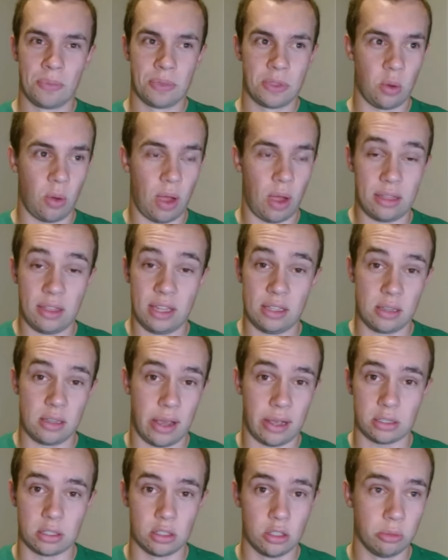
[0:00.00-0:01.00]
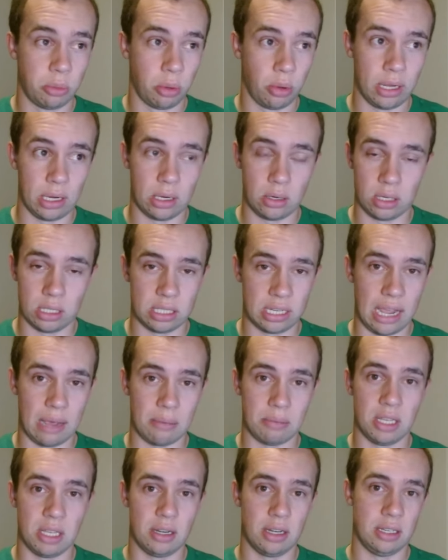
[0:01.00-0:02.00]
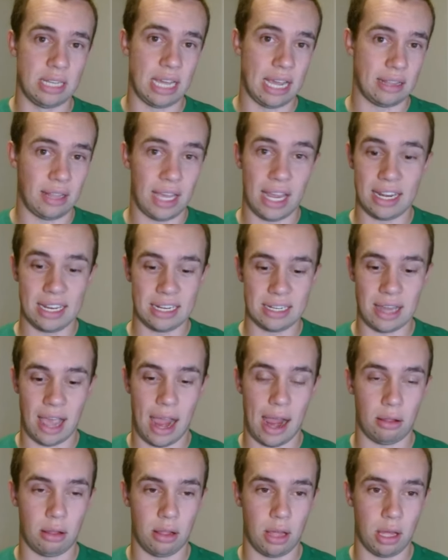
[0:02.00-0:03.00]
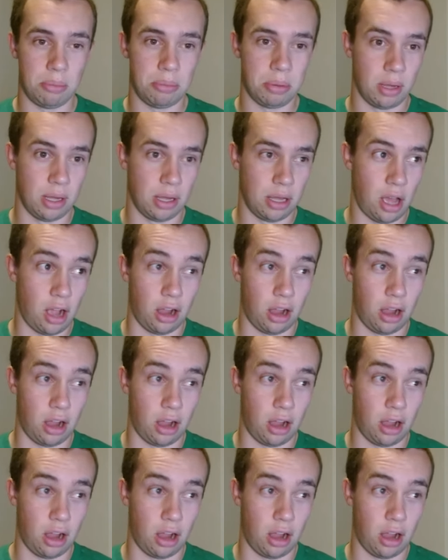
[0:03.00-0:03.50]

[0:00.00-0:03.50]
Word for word: do I think Tosh Lupoi and Chris Hampton and Dan Lanning dial up a,